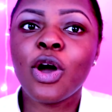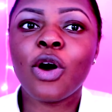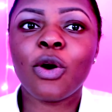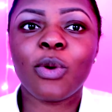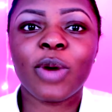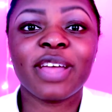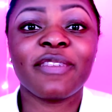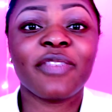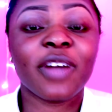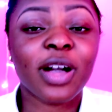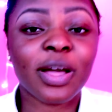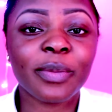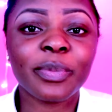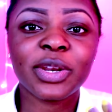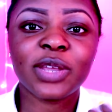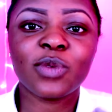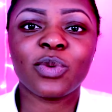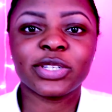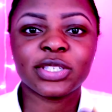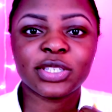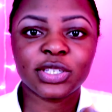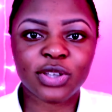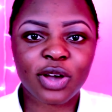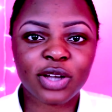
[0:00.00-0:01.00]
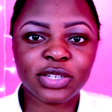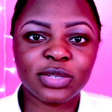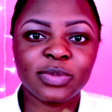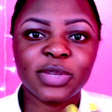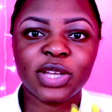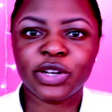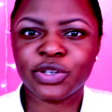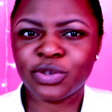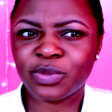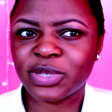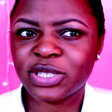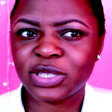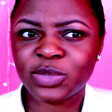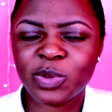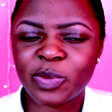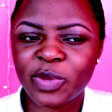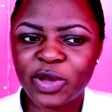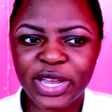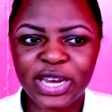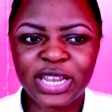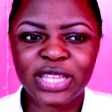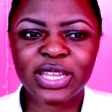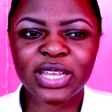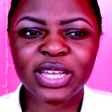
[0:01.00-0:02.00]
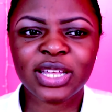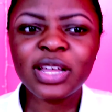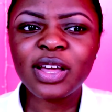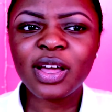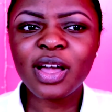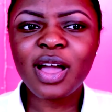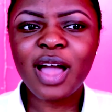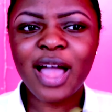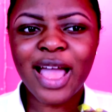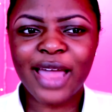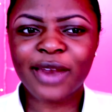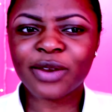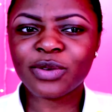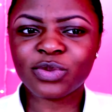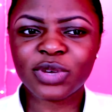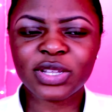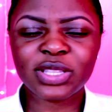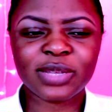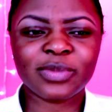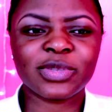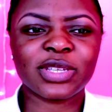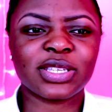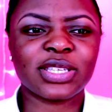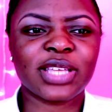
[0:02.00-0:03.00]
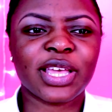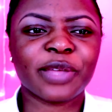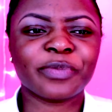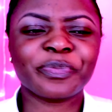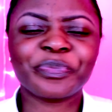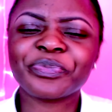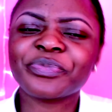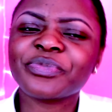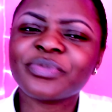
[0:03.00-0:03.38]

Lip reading: or if a company wants to talk to me or do business with me or anything, I don't want them to say,